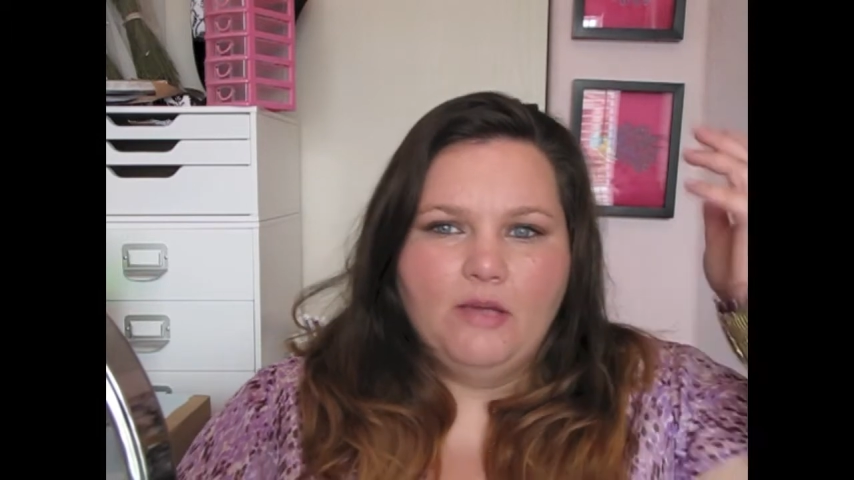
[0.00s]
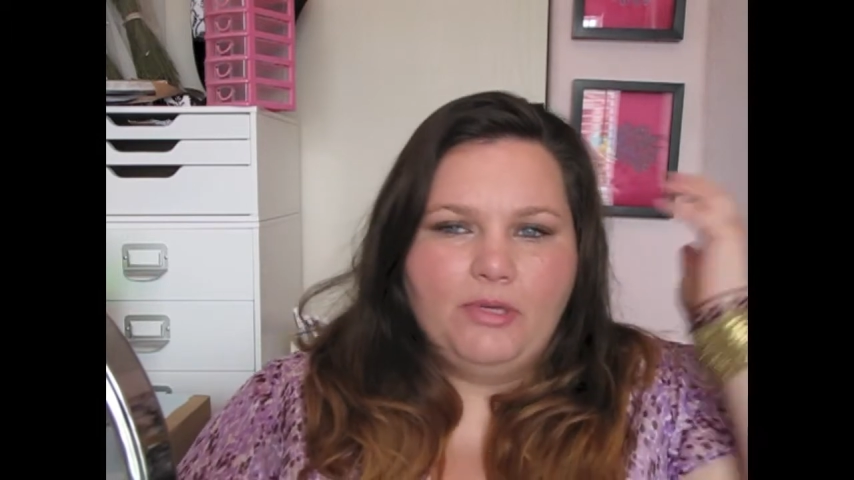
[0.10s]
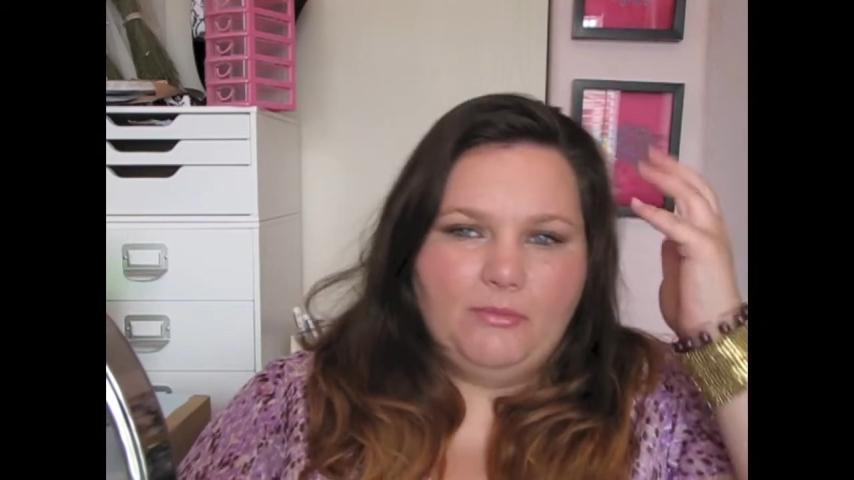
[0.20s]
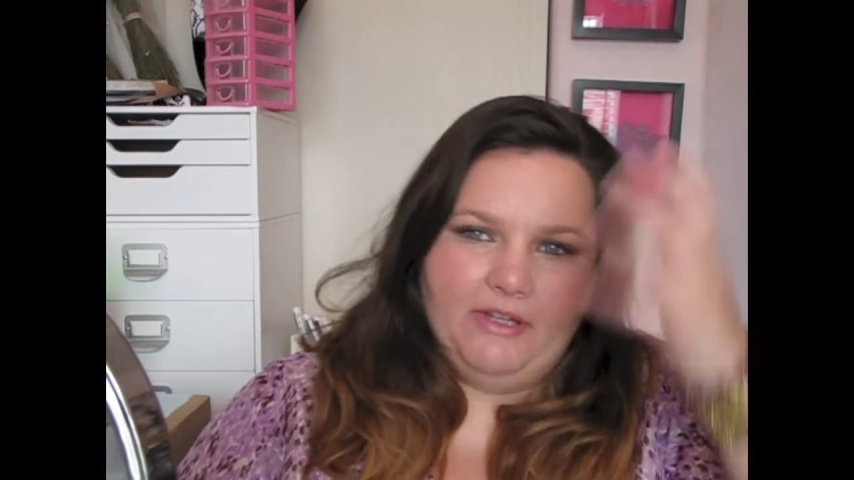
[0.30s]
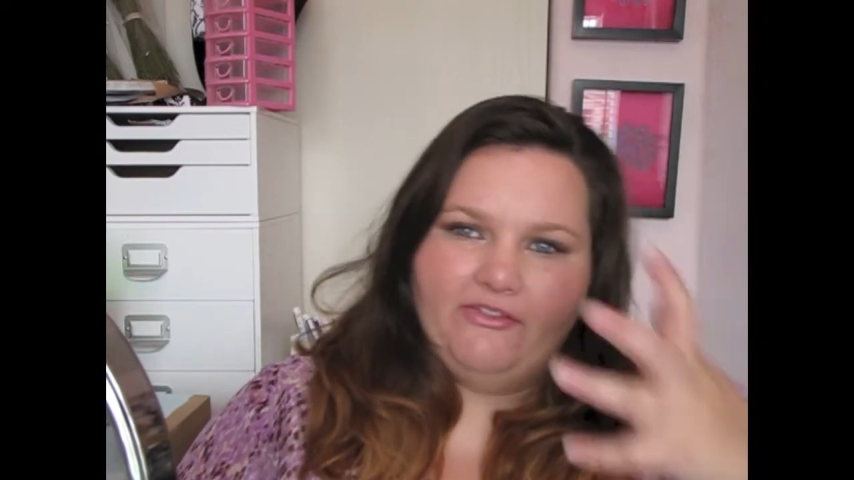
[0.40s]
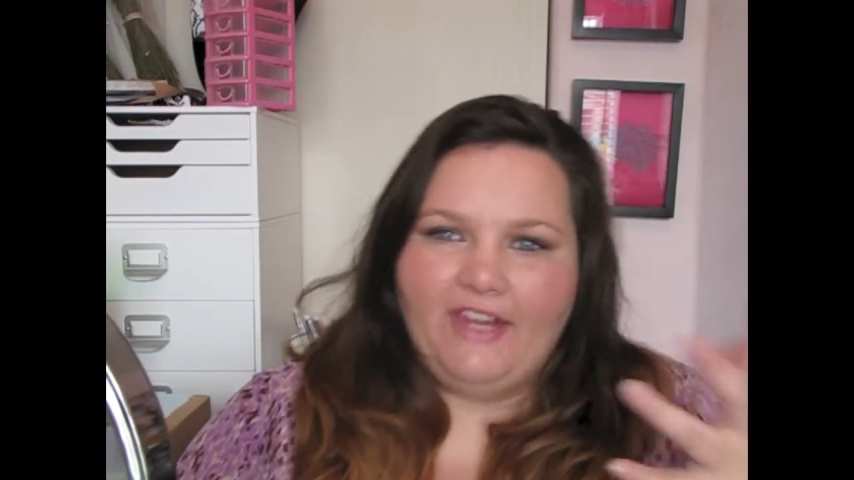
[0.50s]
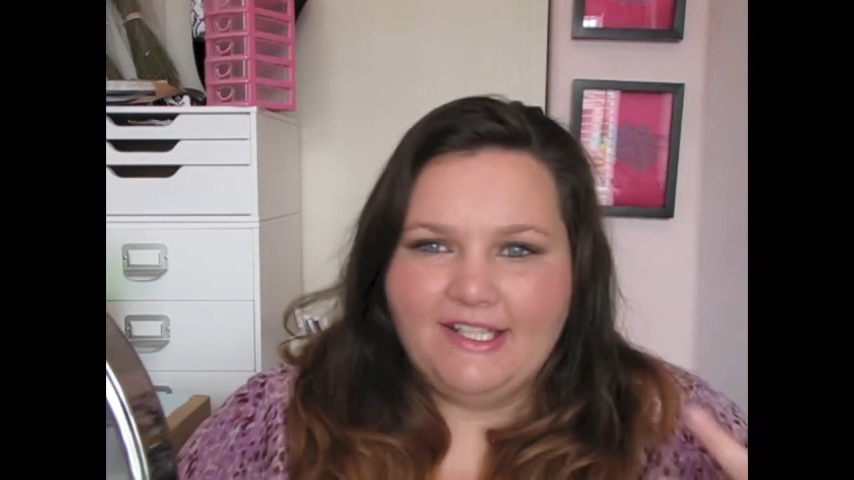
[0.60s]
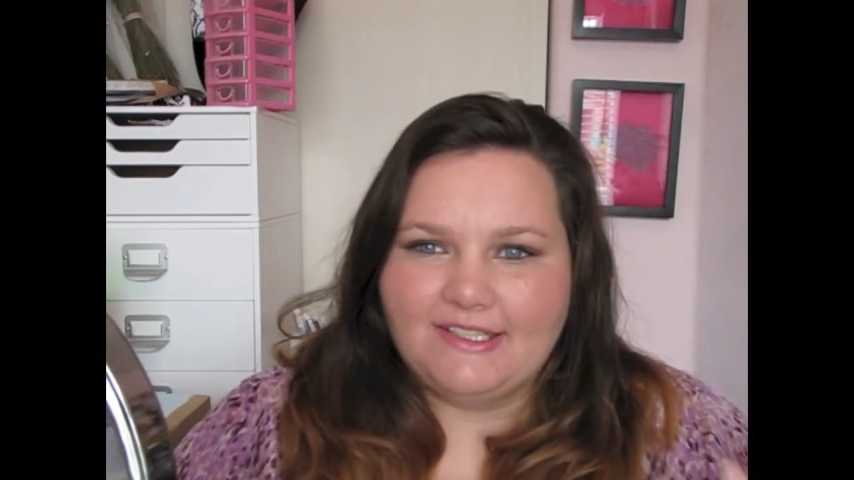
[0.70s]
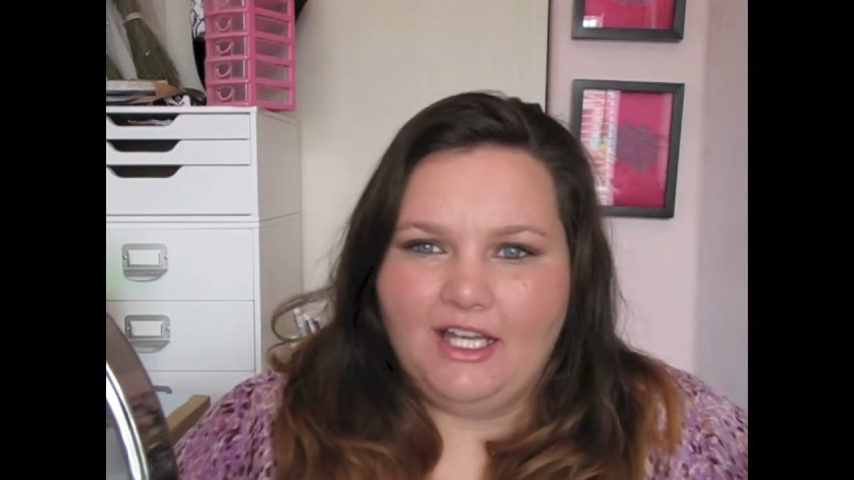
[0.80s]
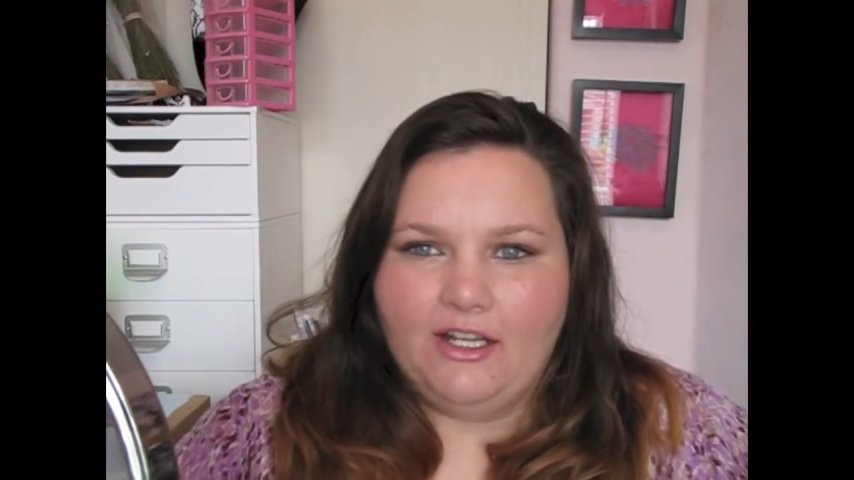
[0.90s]
put my
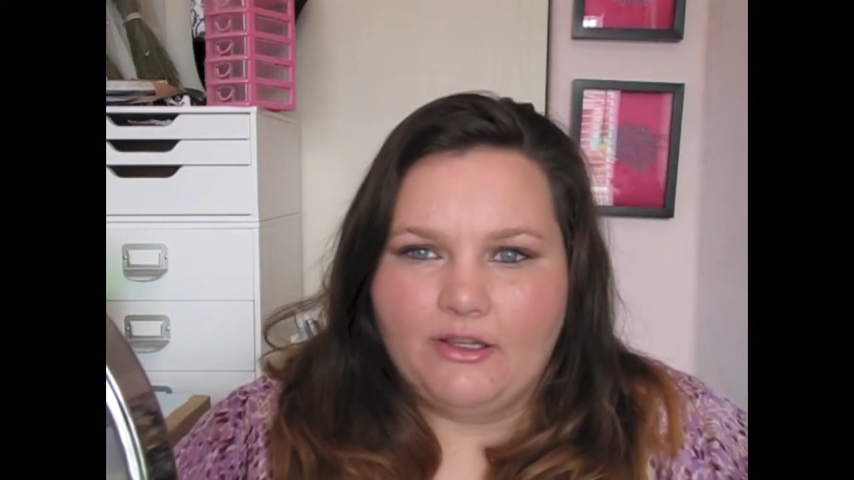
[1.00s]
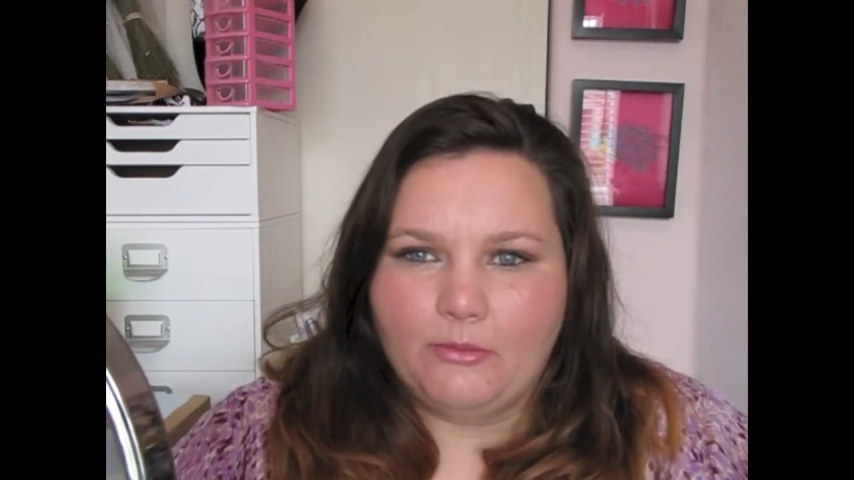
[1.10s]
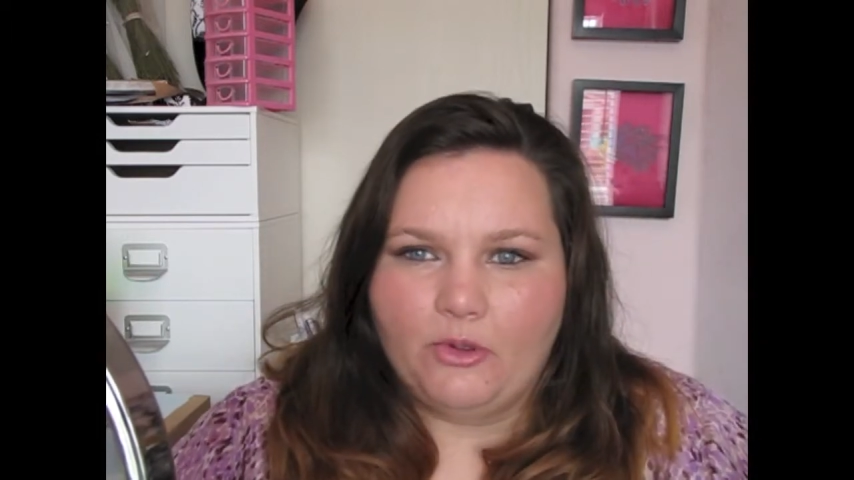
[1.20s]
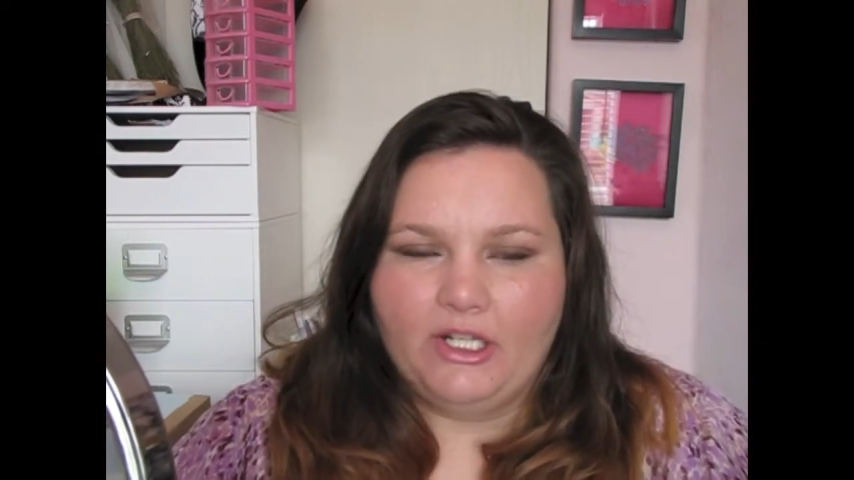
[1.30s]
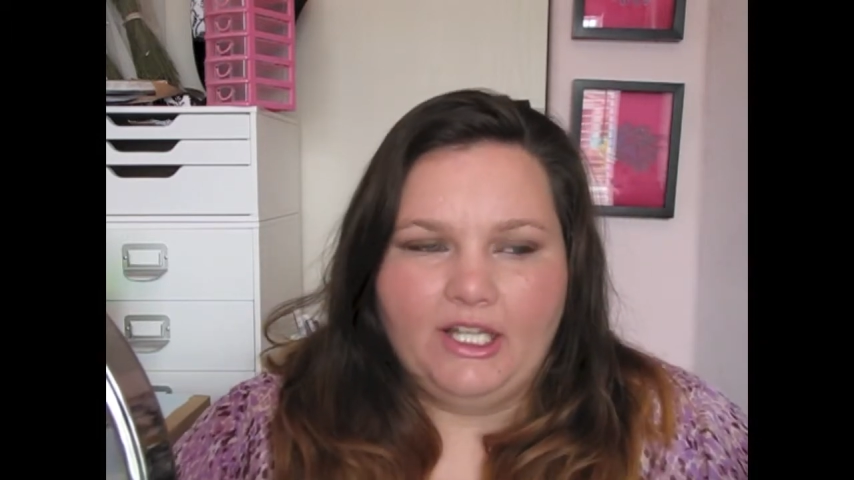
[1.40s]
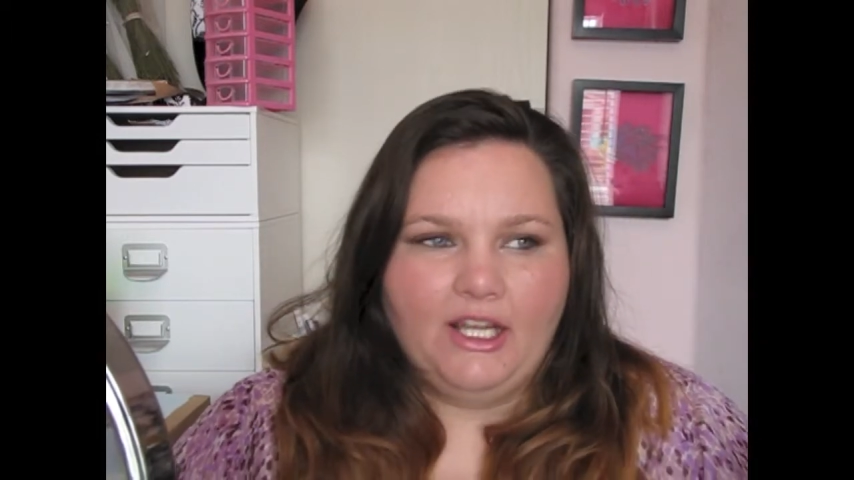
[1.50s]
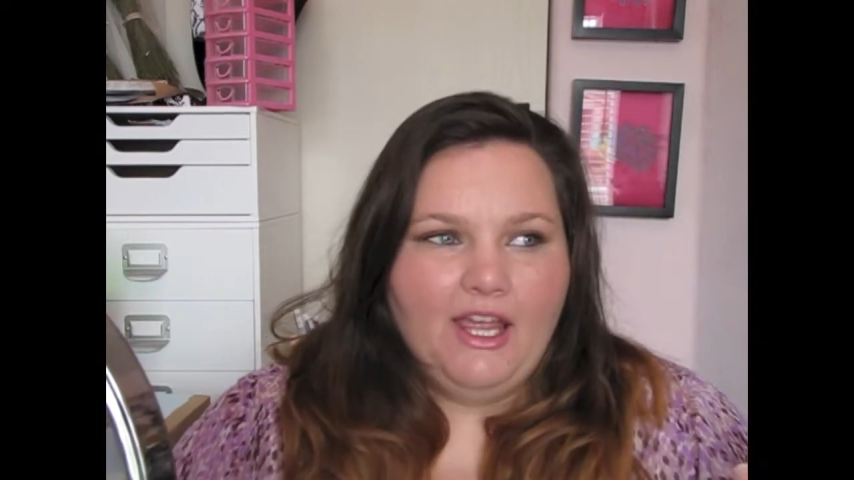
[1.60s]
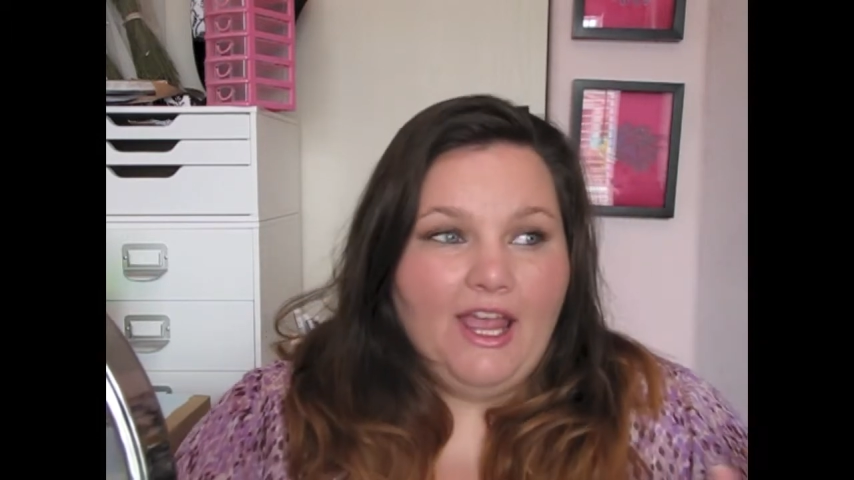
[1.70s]
face on in the morning,